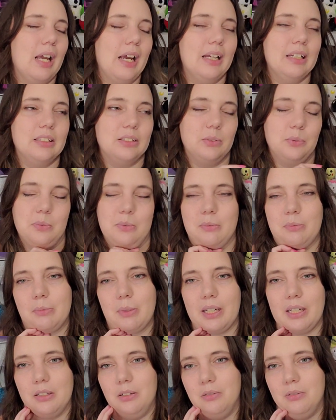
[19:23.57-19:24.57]
It's
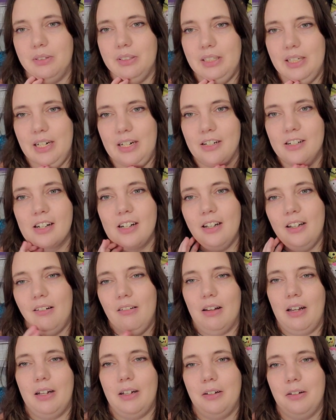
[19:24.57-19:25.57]
way over there.
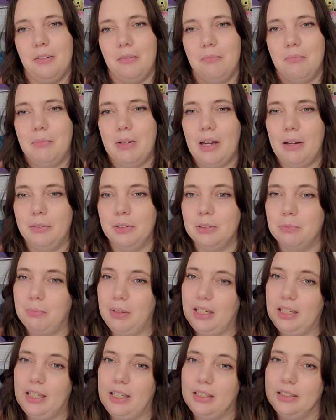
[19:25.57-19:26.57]
I was
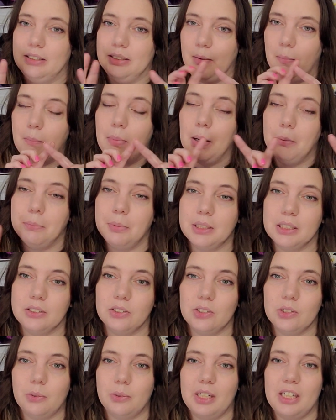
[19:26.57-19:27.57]
making some pumpkin
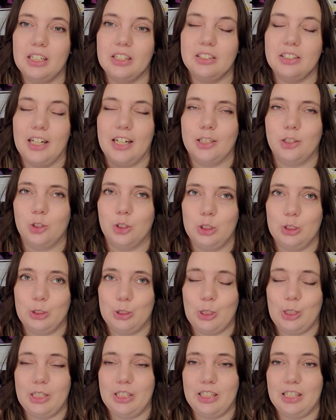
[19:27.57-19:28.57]
squares. I actually
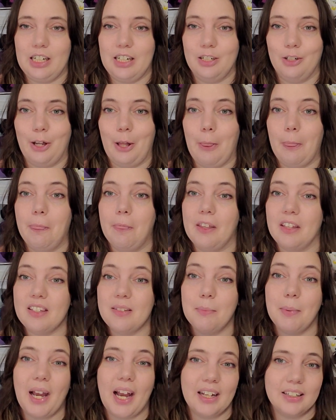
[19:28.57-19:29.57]
started it not
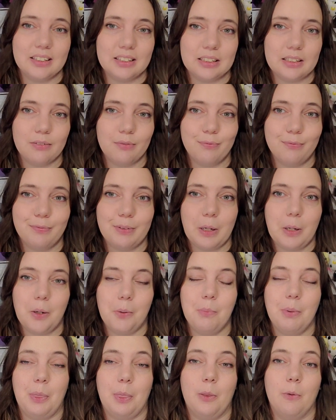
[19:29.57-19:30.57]
this past fall,
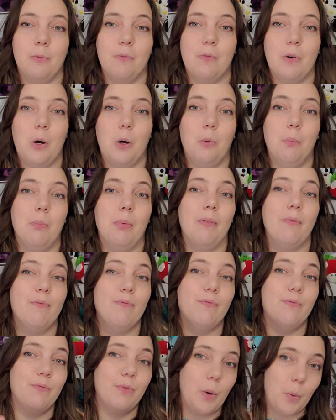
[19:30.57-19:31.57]
but the fall
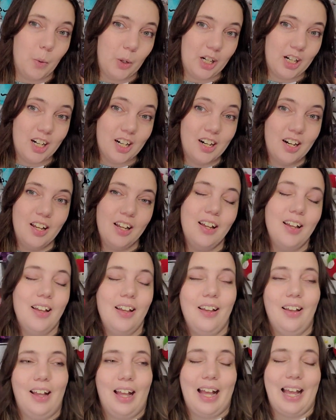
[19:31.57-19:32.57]
before,
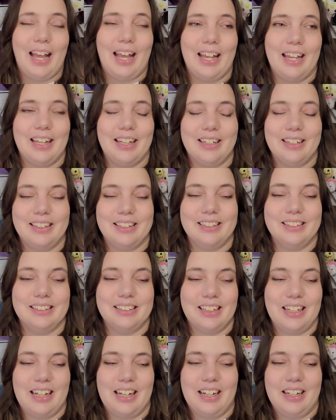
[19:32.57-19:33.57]

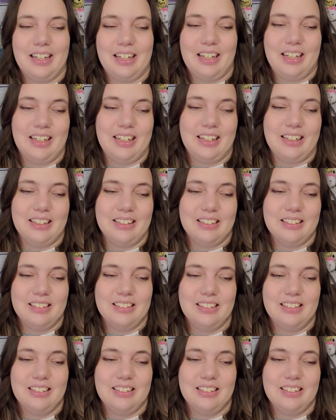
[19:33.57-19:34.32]
and I